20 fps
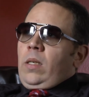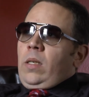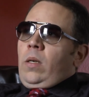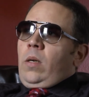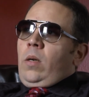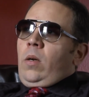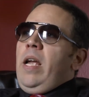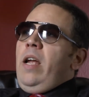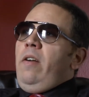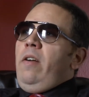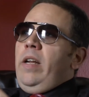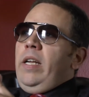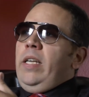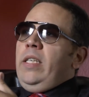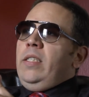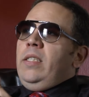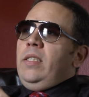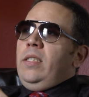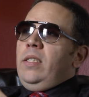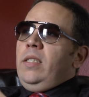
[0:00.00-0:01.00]

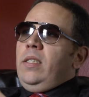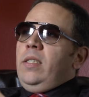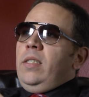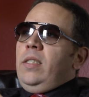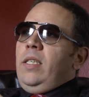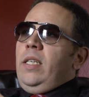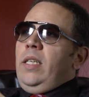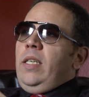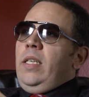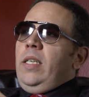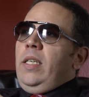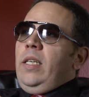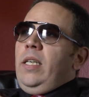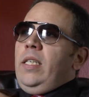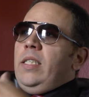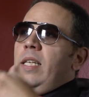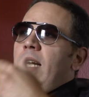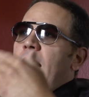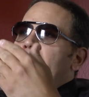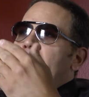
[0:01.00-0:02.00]
Preparing
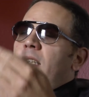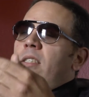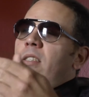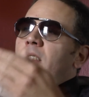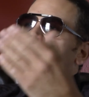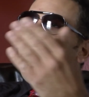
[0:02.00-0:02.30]
is an actor's